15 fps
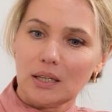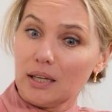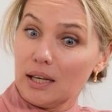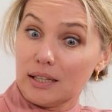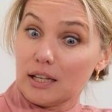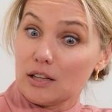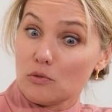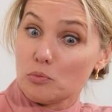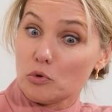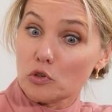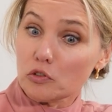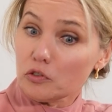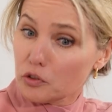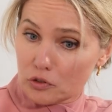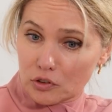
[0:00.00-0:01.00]
And then it's
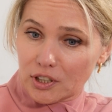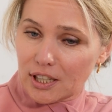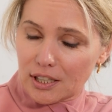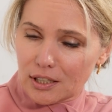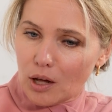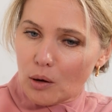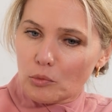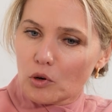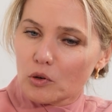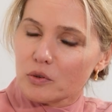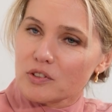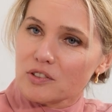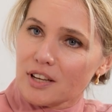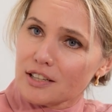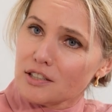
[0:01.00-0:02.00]
beautiful to get an unblocked
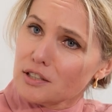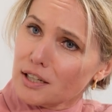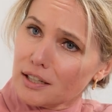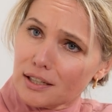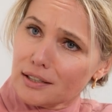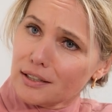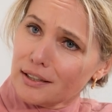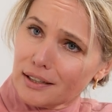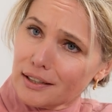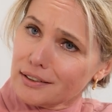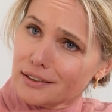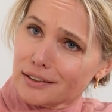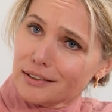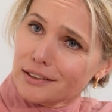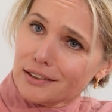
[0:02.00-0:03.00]
resection,
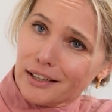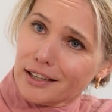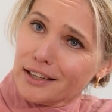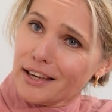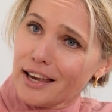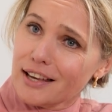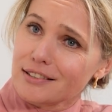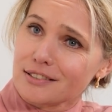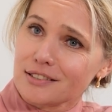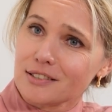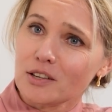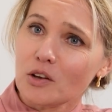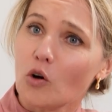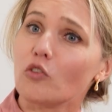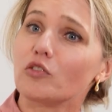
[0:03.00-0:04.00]
and in
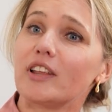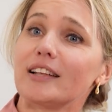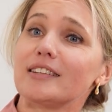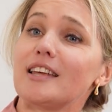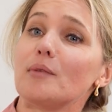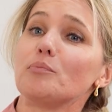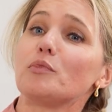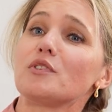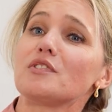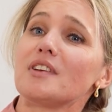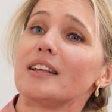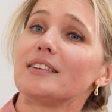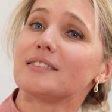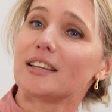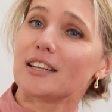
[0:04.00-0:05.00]
case of that
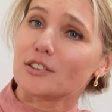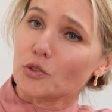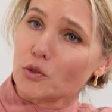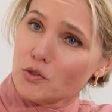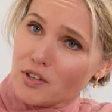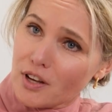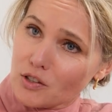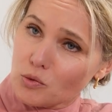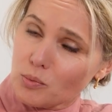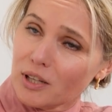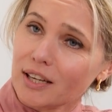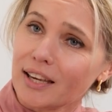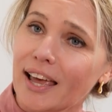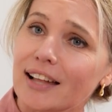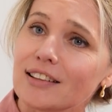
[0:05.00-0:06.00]
10% that it turns out to
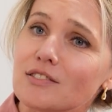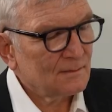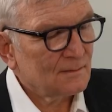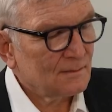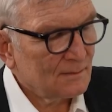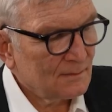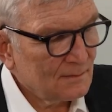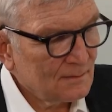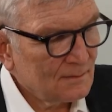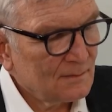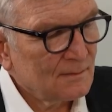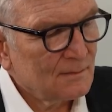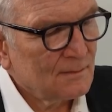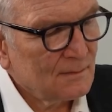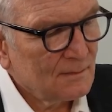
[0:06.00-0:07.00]
be a cancer, you
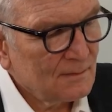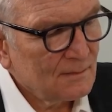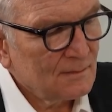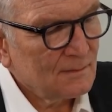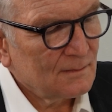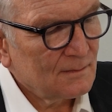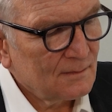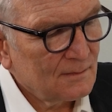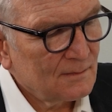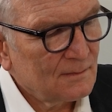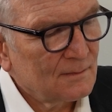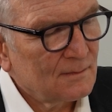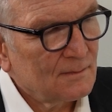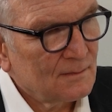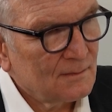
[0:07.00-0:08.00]
have a good
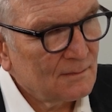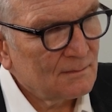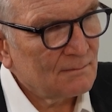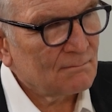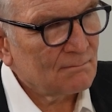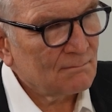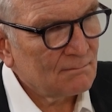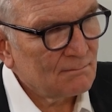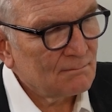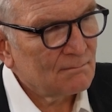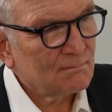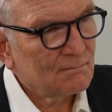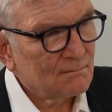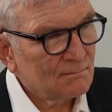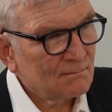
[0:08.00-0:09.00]
chance of being
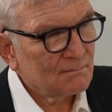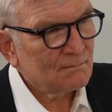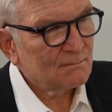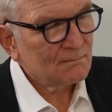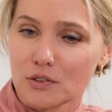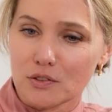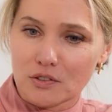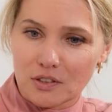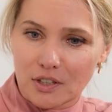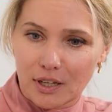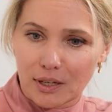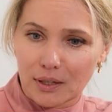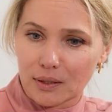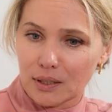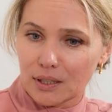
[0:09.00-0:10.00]
curative, because
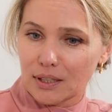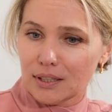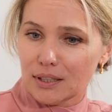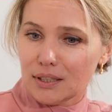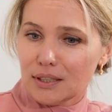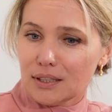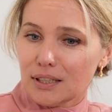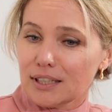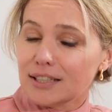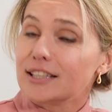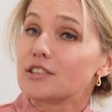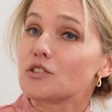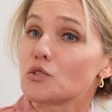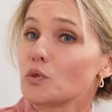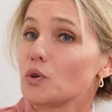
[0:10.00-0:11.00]
it
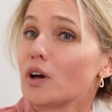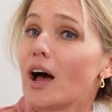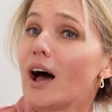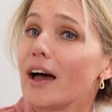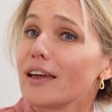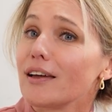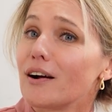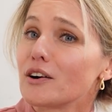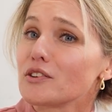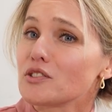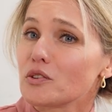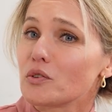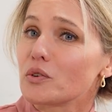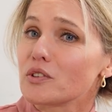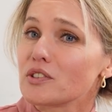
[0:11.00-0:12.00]
leads to a high
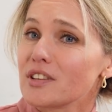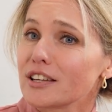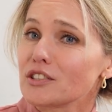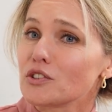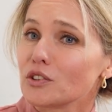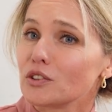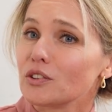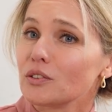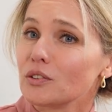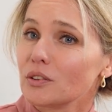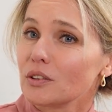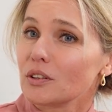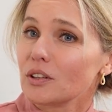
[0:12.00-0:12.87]
R0 resection